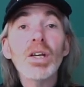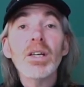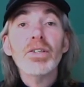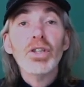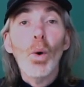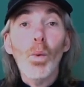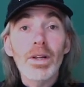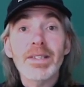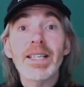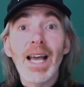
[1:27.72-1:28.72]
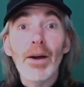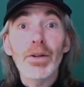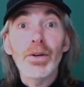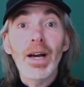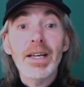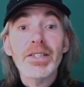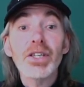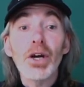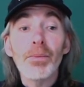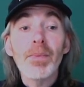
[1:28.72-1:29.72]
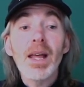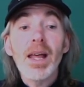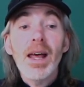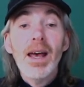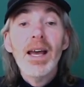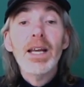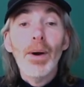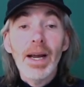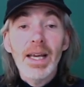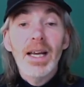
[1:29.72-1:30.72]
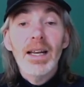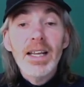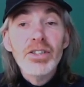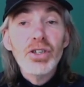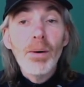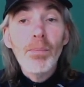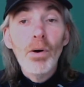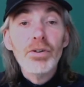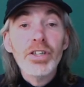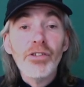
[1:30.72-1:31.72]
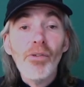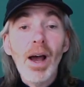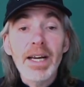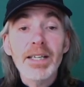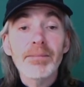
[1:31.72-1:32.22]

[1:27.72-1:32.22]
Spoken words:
So we'll see how you guys do. Anyway, let's jump on to the ride.